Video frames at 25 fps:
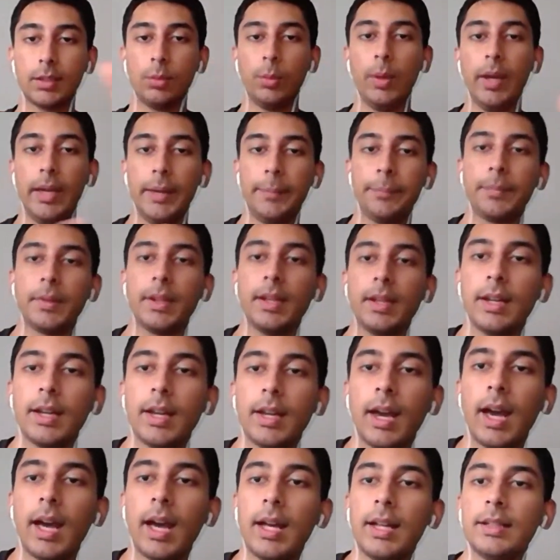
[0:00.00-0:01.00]
way.
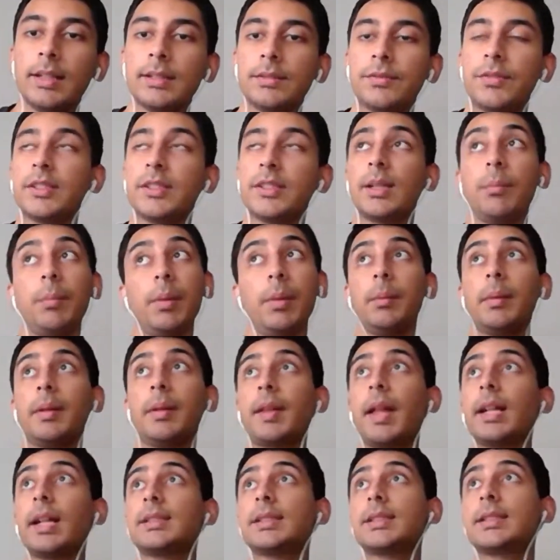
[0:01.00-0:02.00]
And for some people,
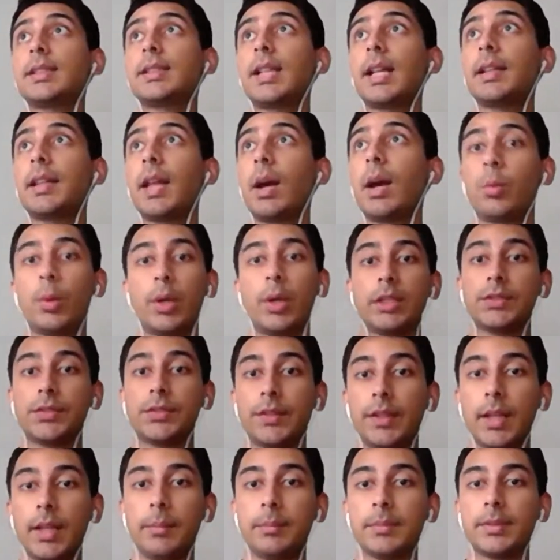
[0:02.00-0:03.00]
that works
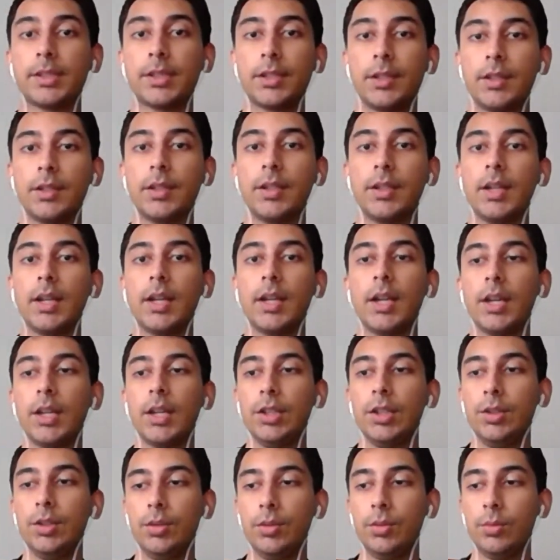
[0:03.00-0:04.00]
for them. So
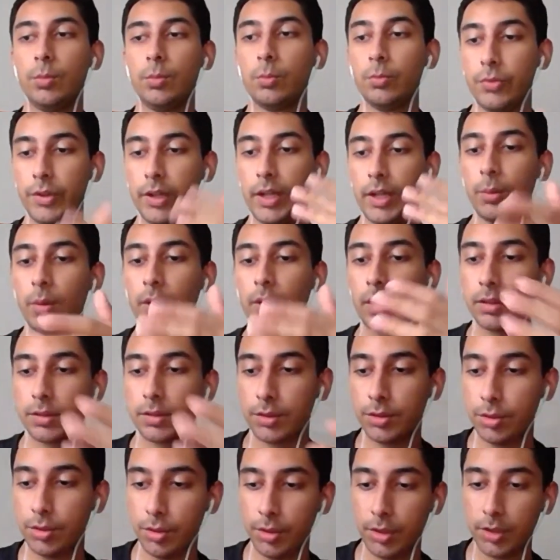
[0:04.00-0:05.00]
you really want to
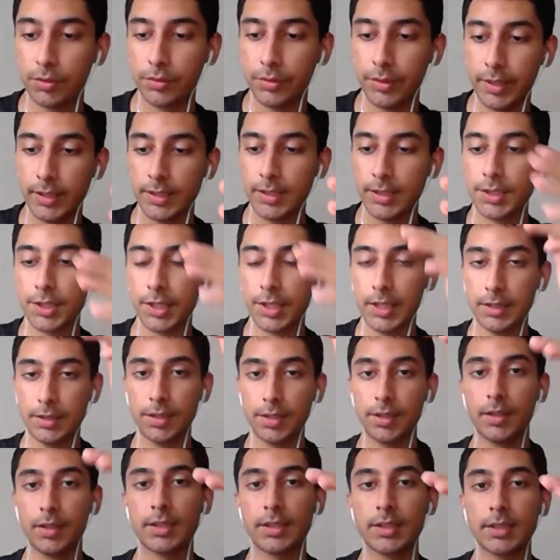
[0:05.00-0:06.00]
do your research
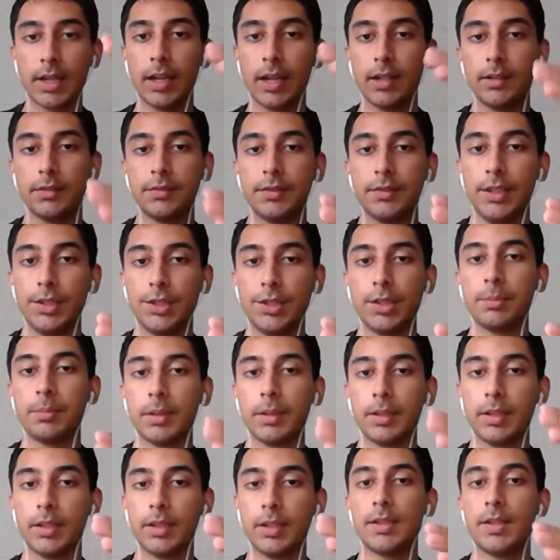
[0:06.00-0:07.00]
into the style of teaching
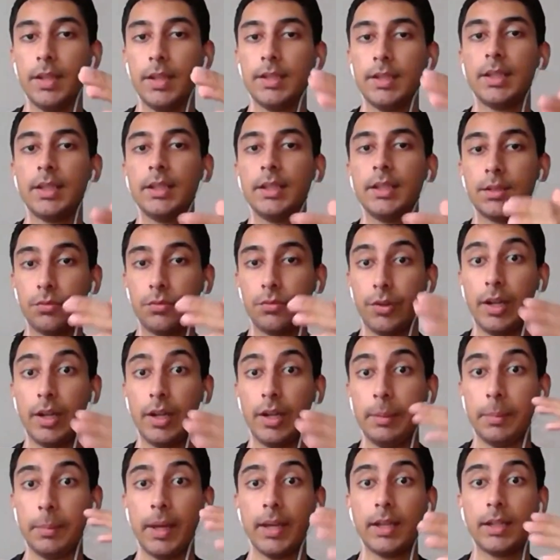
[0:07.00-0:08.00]
because these things
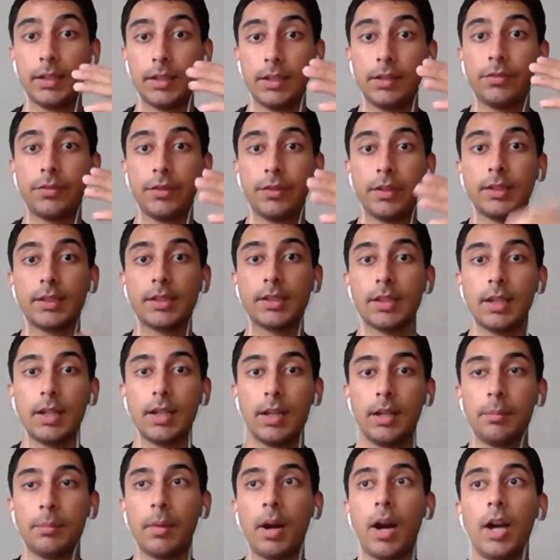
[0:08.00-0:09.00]
really make a difference.
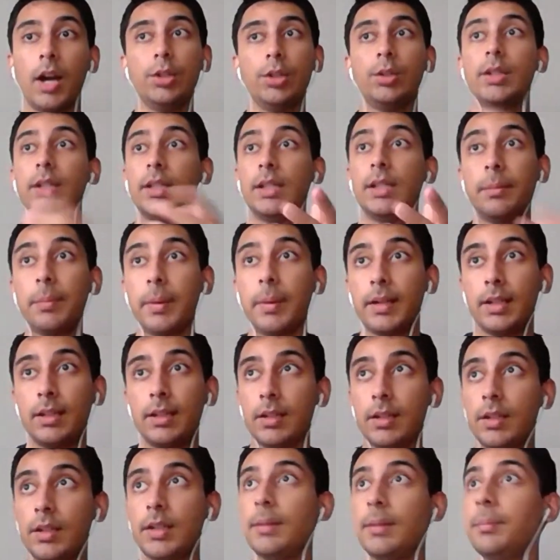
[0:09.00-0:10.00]
Are you an
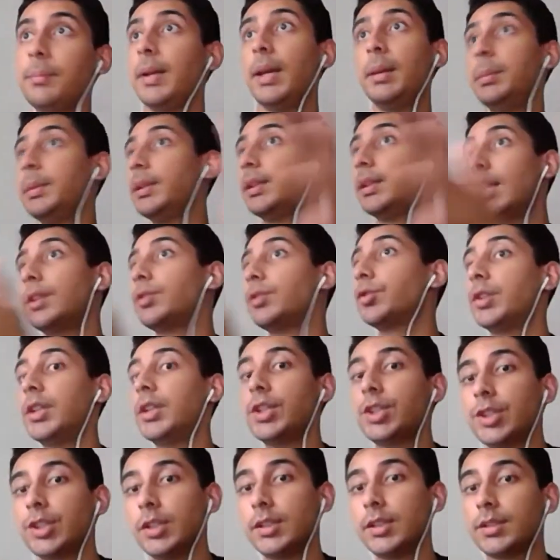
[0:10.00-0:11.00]
independent learner? Maybe then
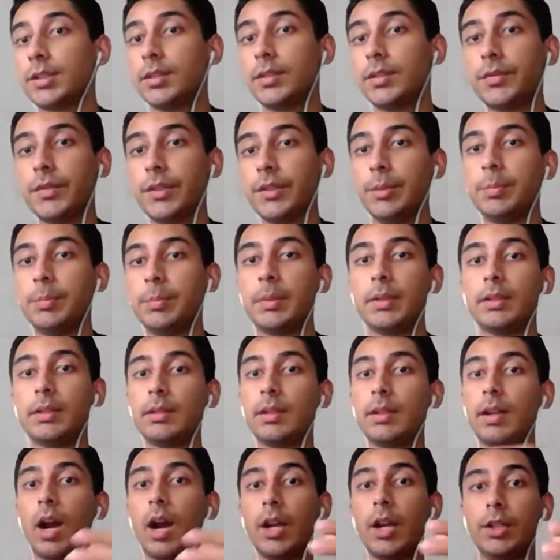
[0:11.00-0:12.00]
traditional is good for you. But
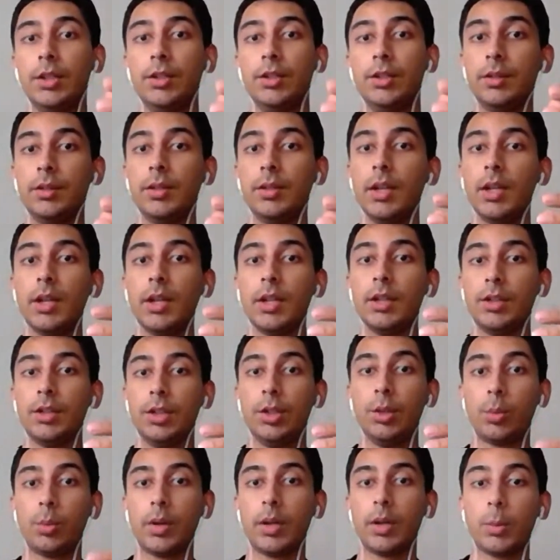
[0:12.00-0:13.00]
do
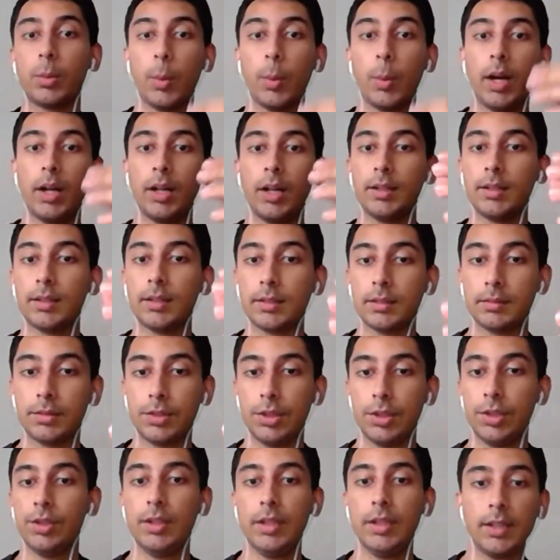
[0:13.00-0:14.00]
you work well?
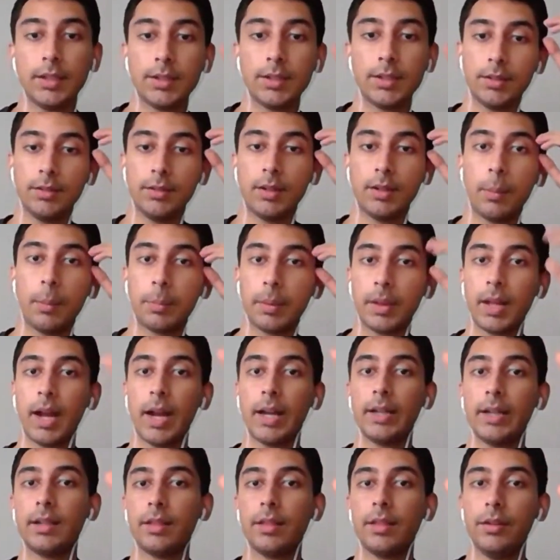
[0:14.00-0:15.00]
Do you need to
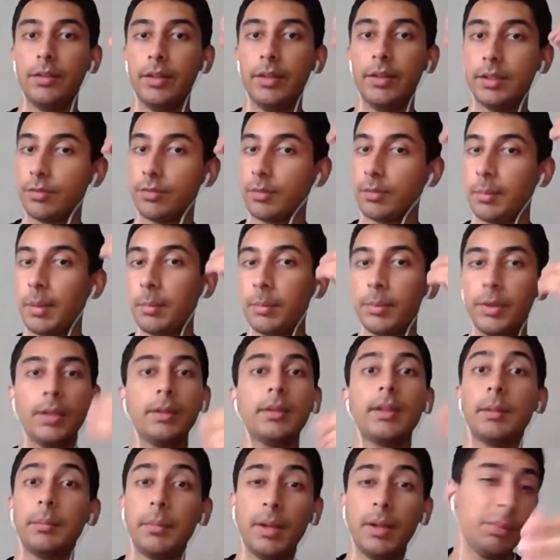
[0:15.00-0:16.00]
apply the theory to remember
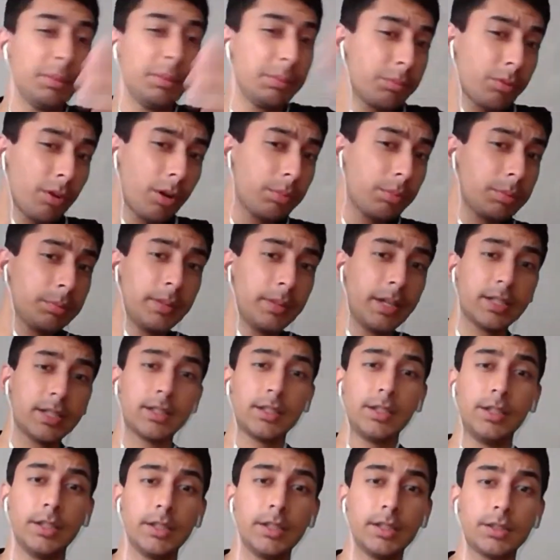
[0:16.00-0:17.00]
it? Then maybe problem-based
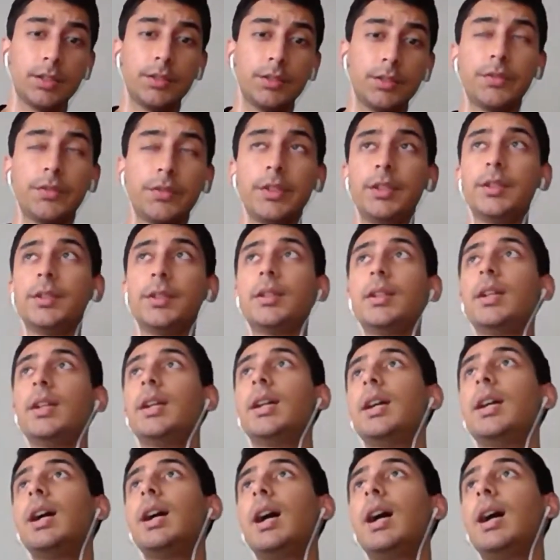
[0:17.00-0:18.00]
learning is good for you.
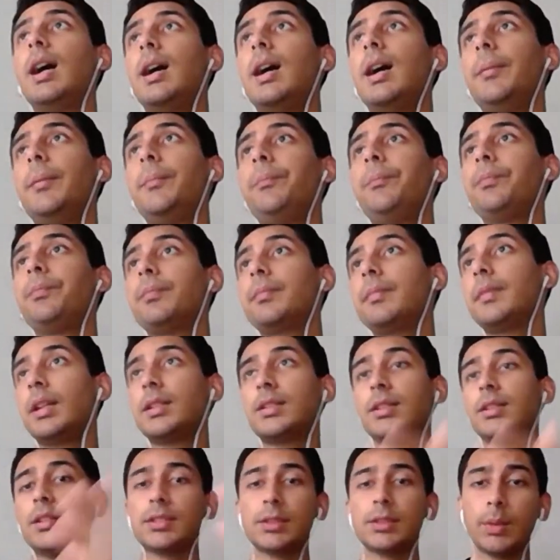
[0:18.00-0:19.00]

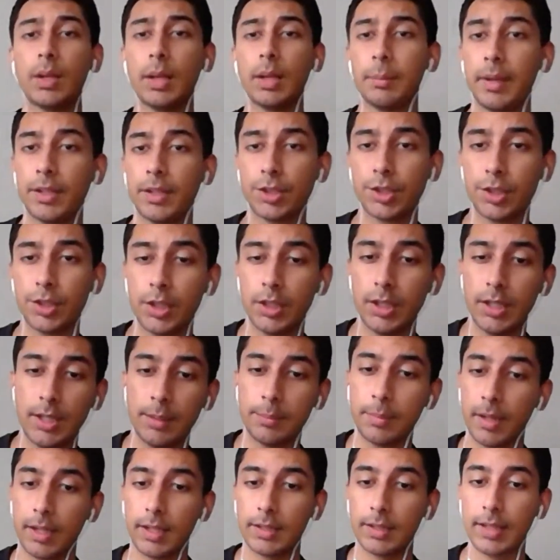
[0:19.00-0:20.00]
There's also what I mentioned earlier
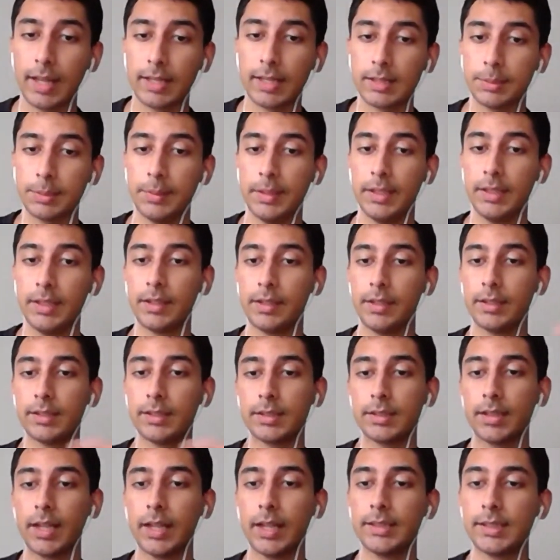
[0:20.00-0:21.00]
about anatomy.
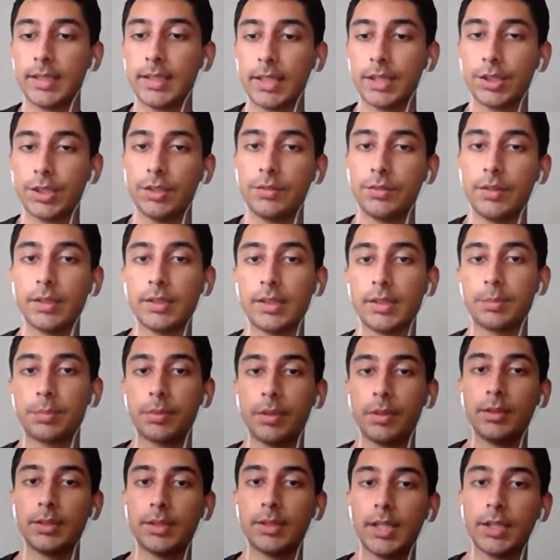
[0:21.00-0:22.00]
There's dissection versus
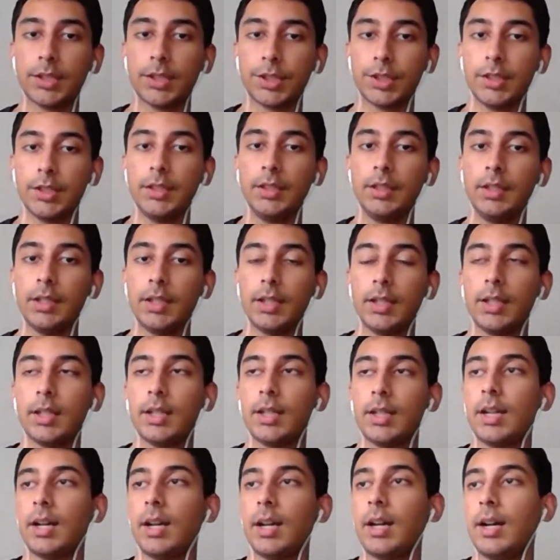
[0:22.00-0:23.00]
prosection.
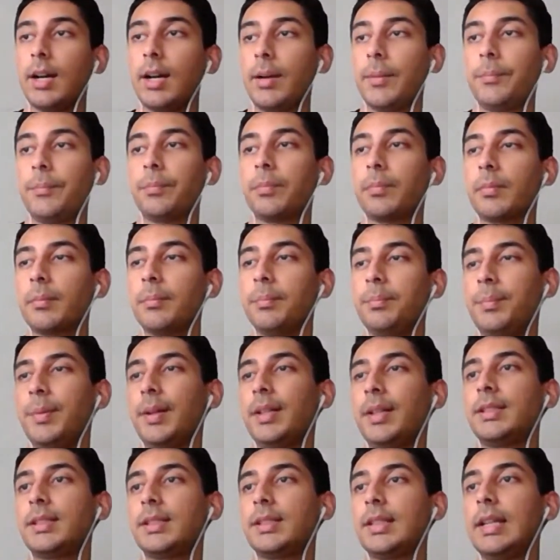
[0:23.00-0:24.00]

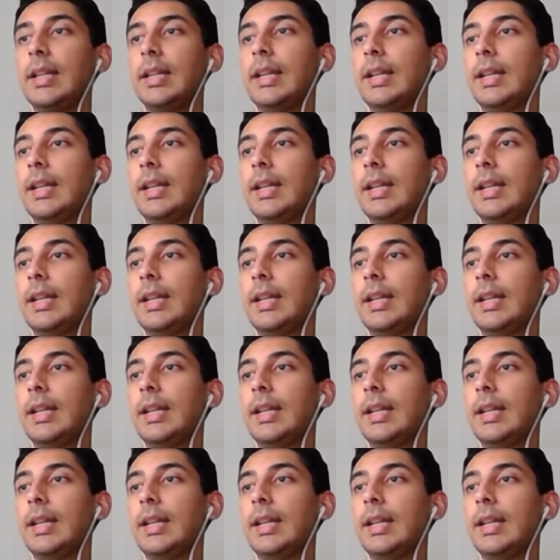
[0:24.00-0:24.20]
But